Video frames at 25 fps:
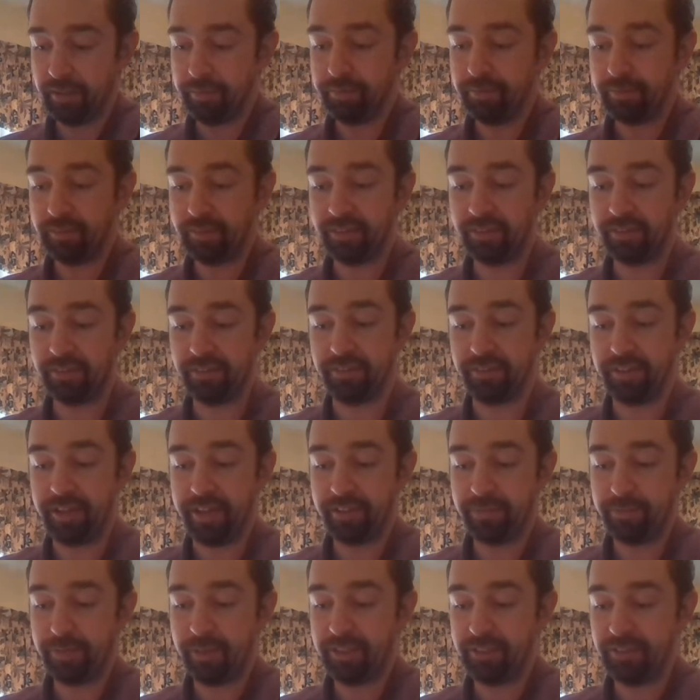because the
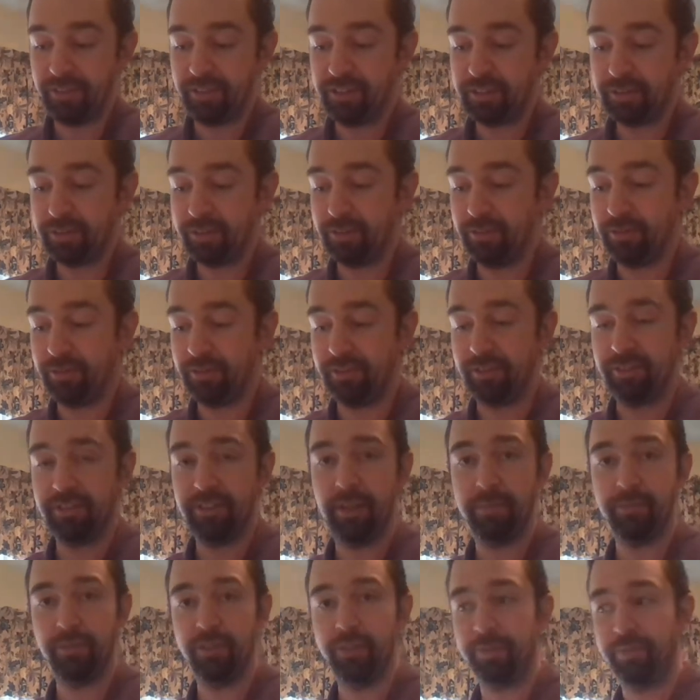last page of each student's
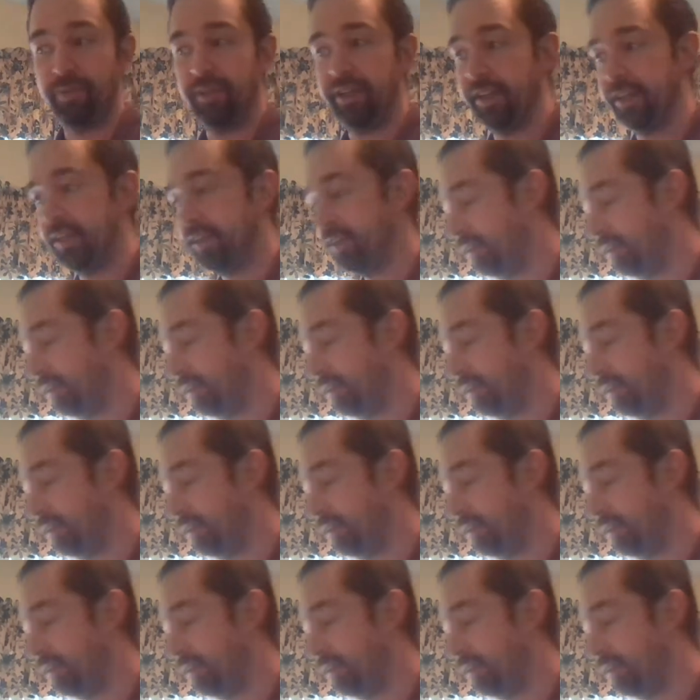exam was blank,